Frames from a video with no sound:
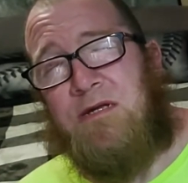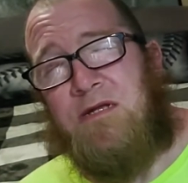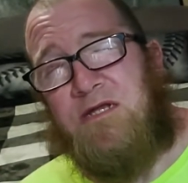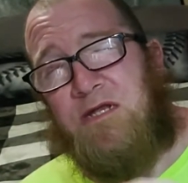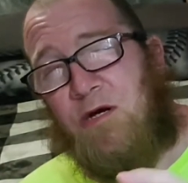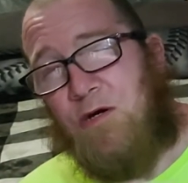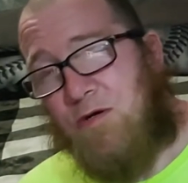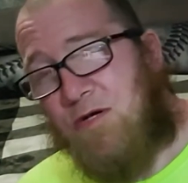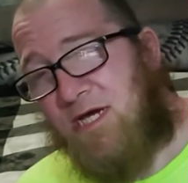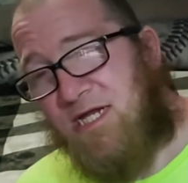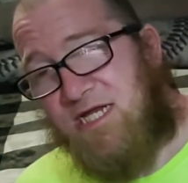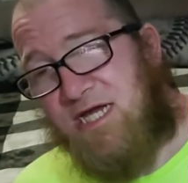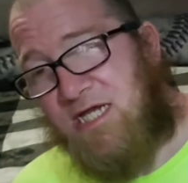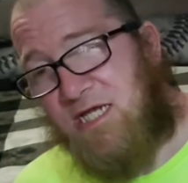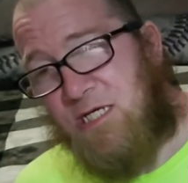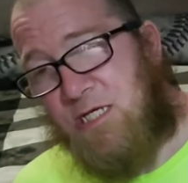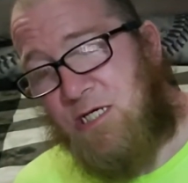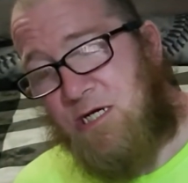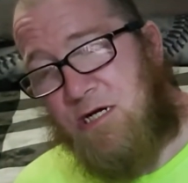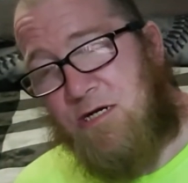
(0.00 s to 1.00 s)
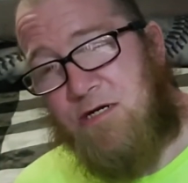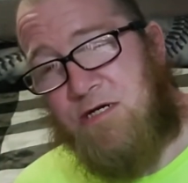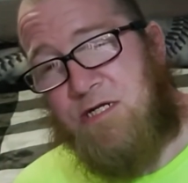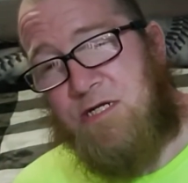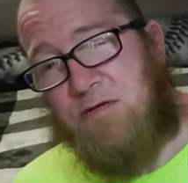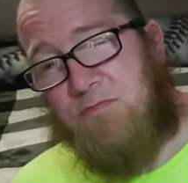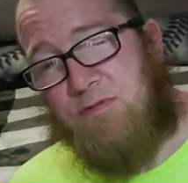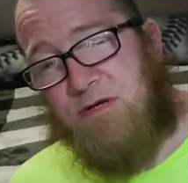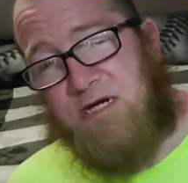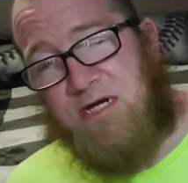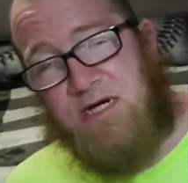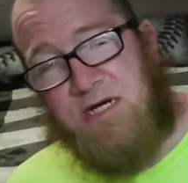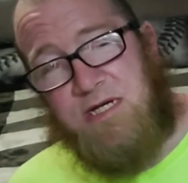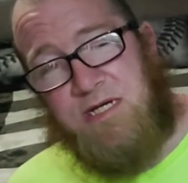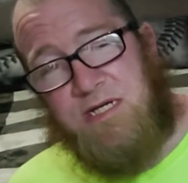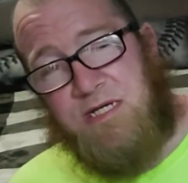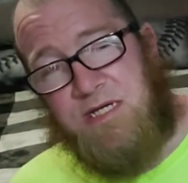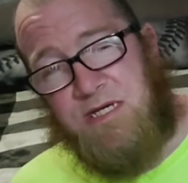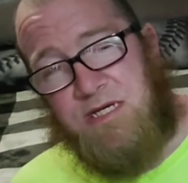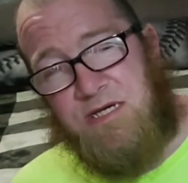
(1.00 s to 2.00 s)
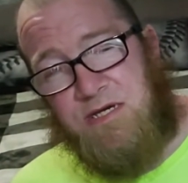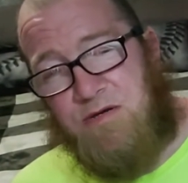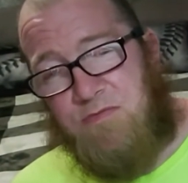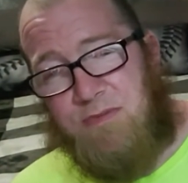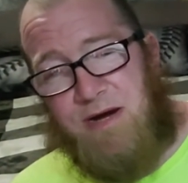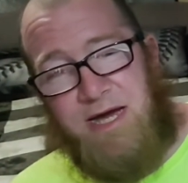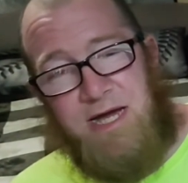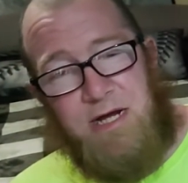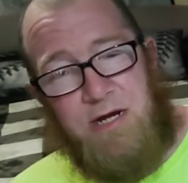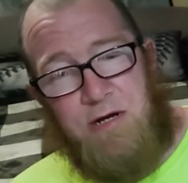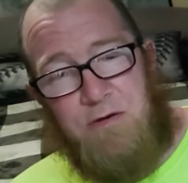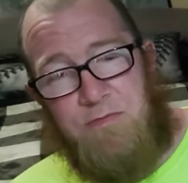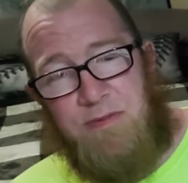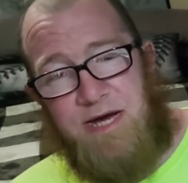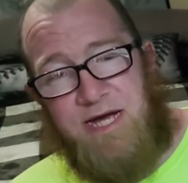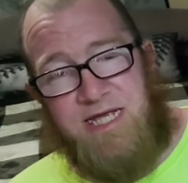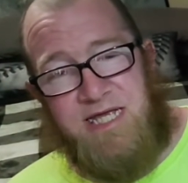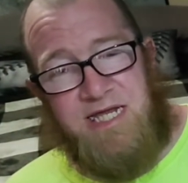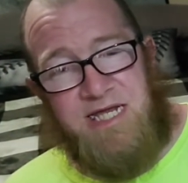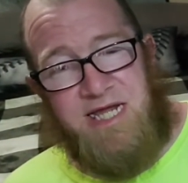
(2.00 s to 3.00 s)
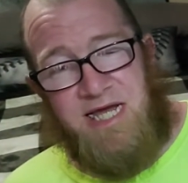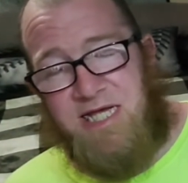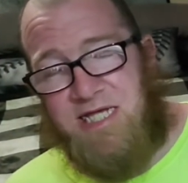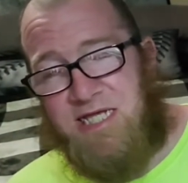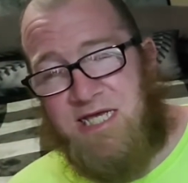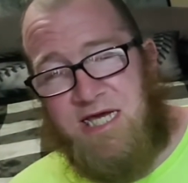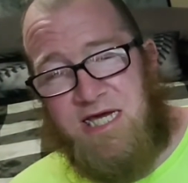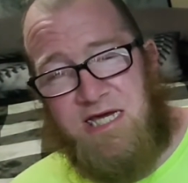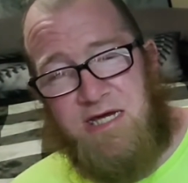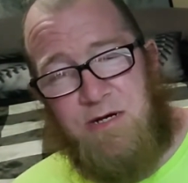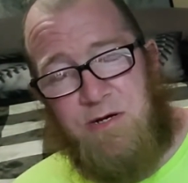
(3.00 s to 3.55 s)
Don't let that discourage you, because you might go back the next day,